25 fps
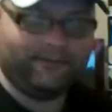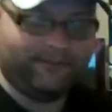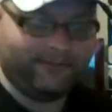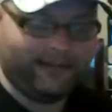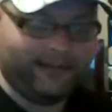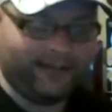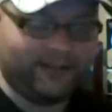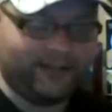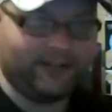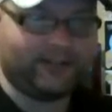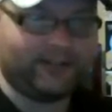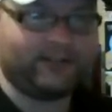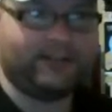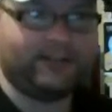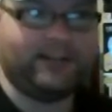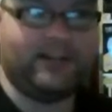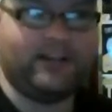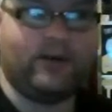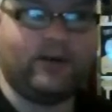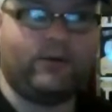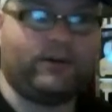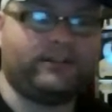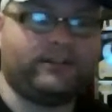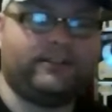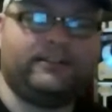It's just, you
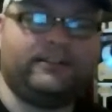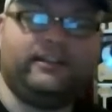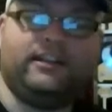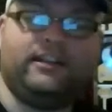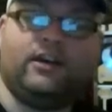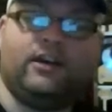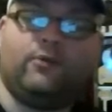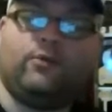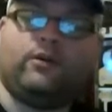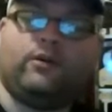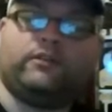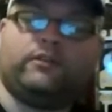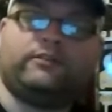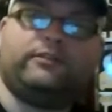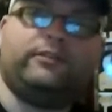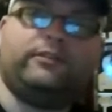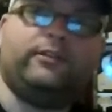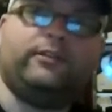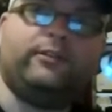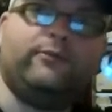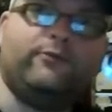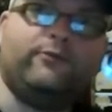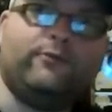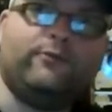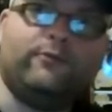know what
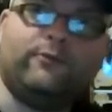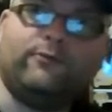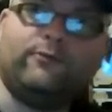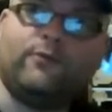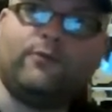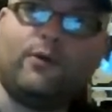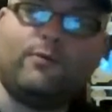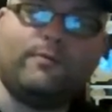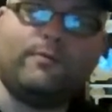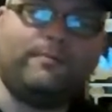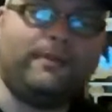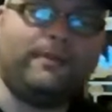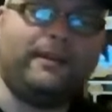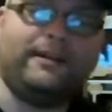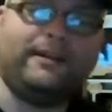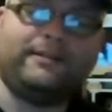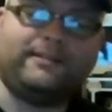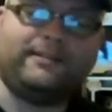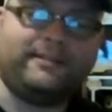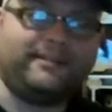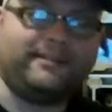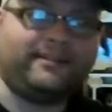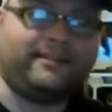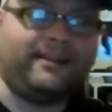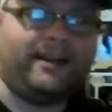Roman
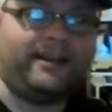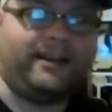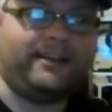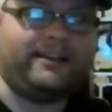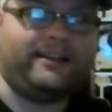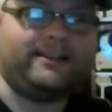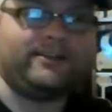Pierce is like.